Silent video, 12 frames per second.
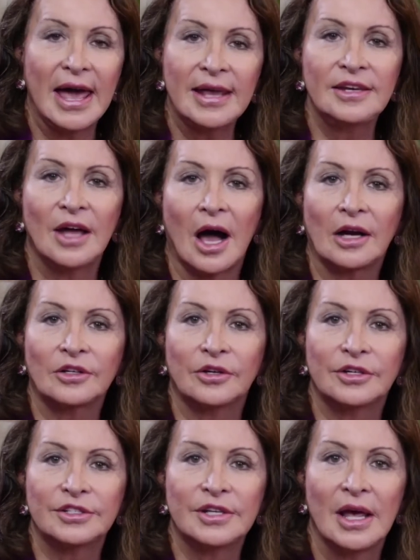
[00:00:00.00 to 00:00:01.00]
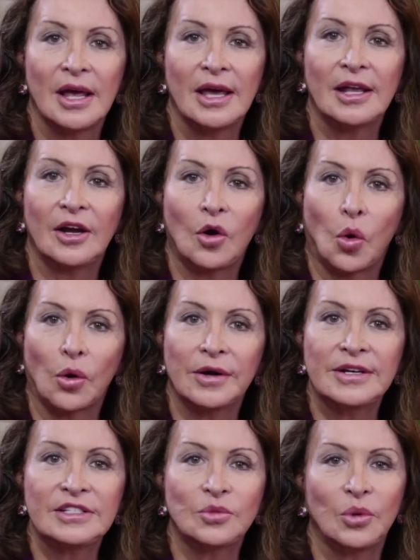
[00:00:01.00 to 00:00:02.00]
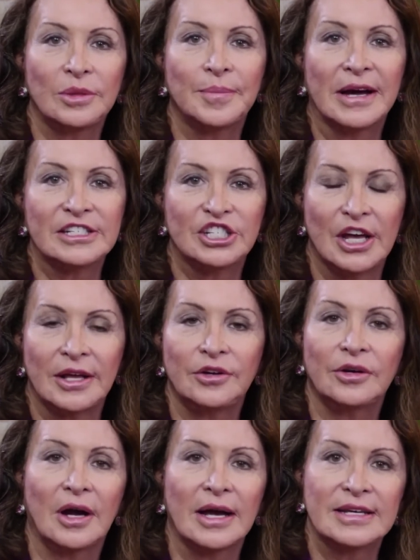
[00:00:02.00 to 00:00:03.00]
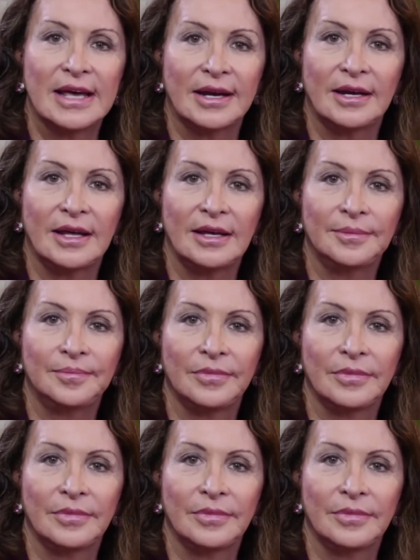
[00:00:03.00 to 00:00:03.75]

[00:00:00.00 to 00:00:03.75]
and doctors in accordance with my gender identity.